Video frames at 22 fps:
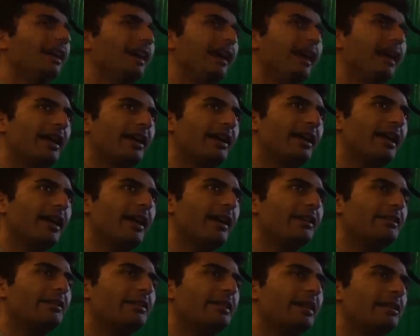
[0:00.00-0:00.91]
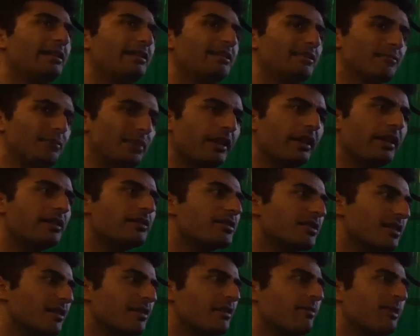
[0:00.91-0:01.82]
And it's really
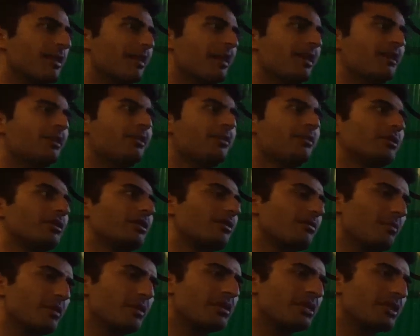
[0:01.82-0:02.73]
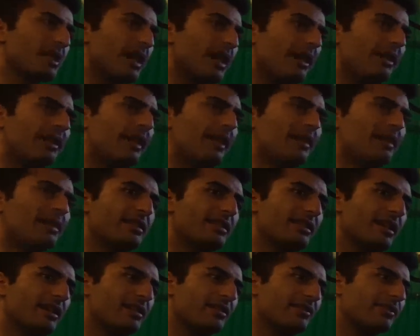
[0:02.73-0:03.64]
interesting to me that you're saying that
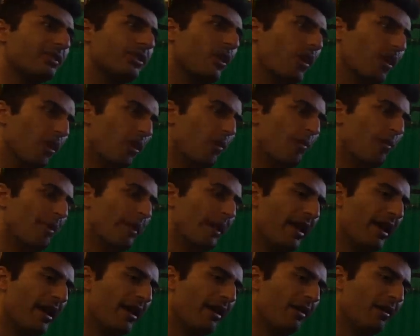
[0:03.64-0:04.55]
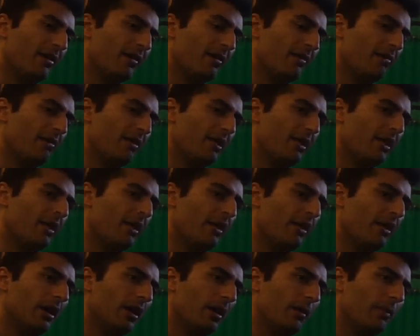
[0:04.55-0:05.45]
sense of calm, and how
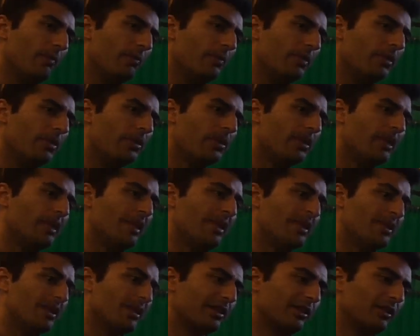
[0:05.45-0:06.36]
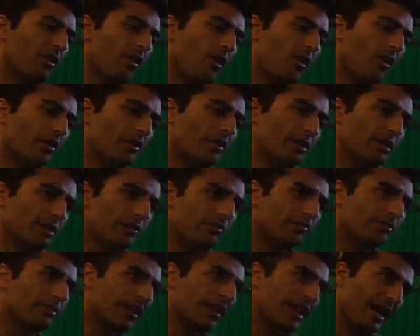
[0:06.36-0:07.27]
you see it as a
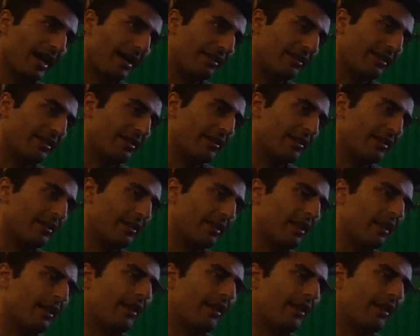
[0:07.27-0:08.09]
long-term practice